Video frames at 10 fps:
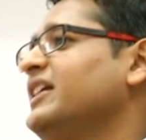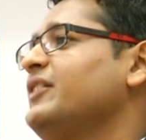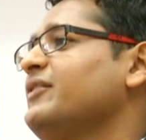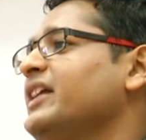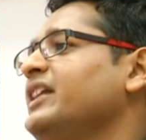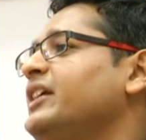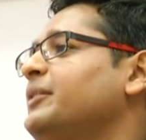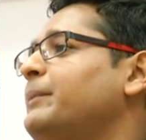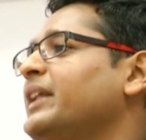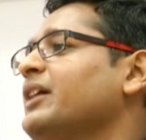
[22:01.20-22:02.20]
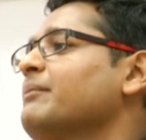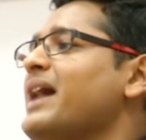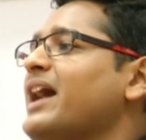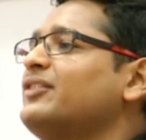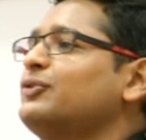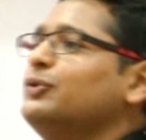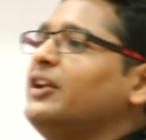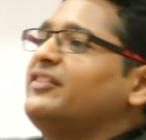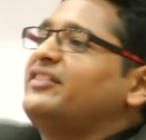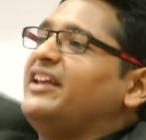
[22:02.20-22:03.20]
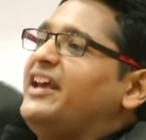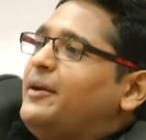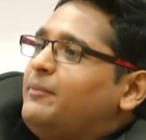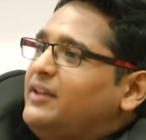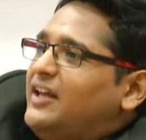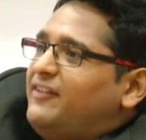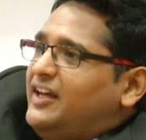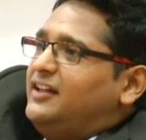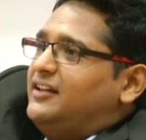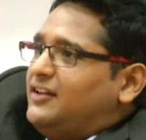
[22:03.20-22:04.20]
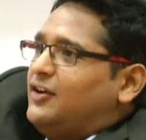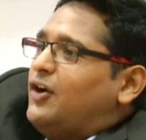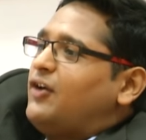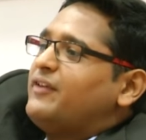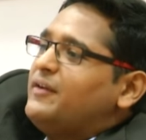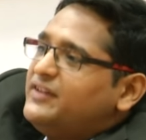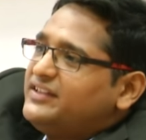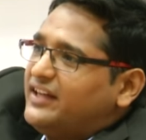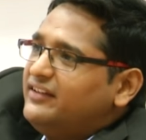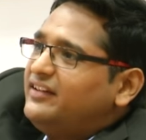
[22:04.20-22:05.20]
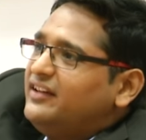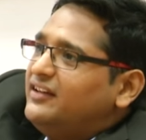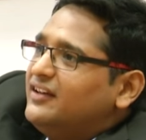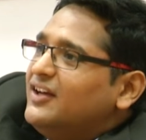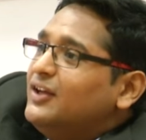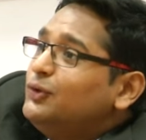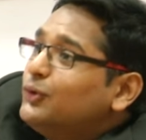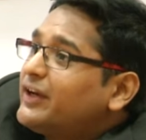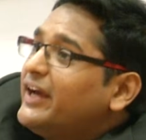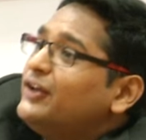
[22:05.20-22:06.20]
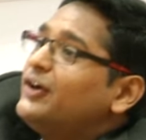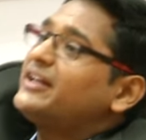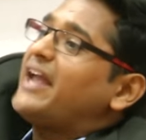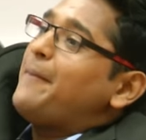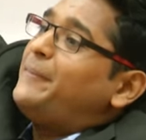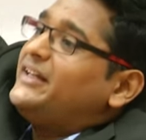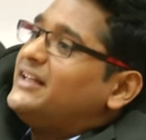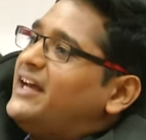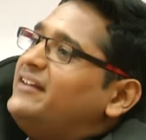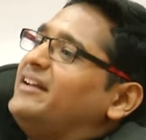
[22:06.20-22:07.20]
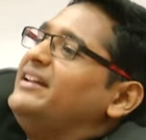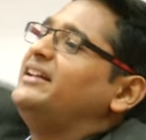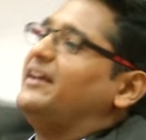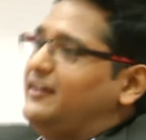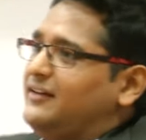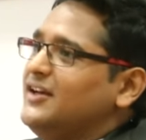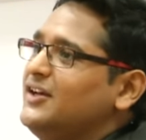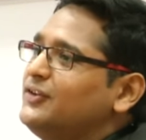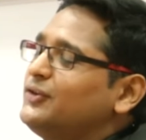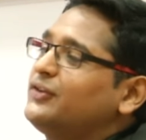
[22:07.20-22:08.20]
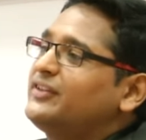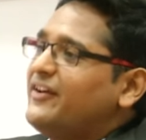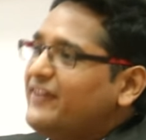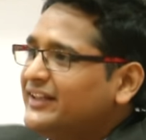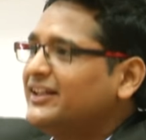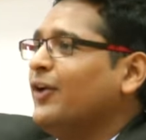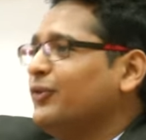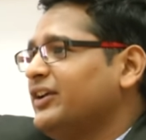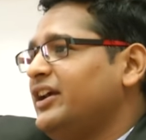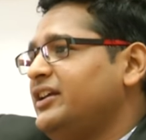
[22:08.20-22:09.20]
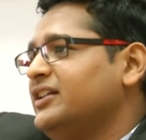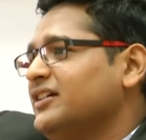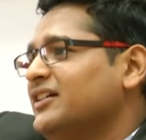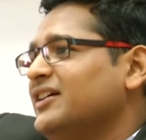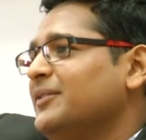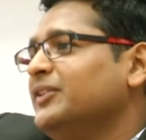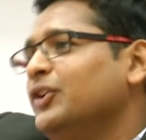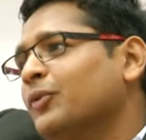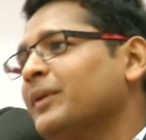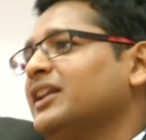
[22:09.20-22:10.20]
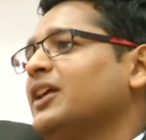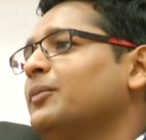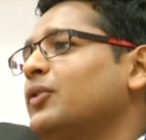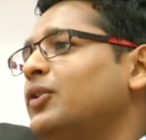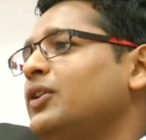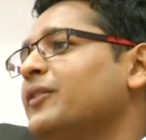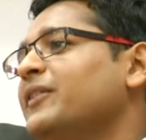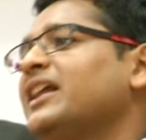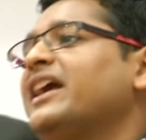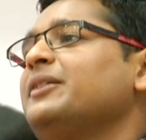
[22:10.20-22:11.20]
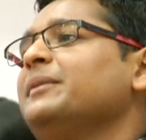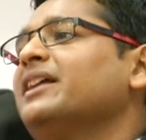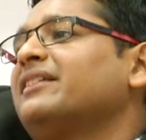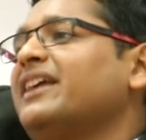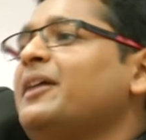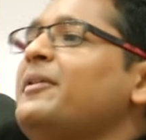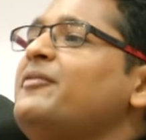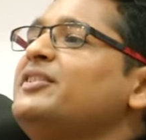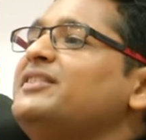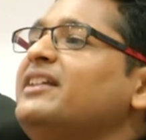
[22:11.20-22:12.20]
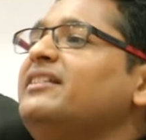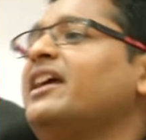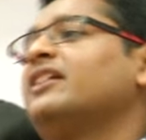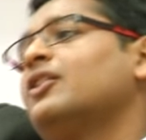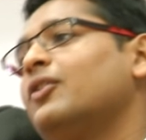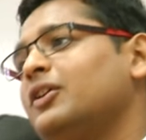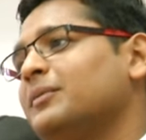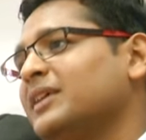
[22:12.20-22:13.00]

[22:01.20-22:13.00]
that when it bring backs to the same level of efficiency, you cannot capitalize anything. So 7000 new motherboard will get me the same efficiency as the old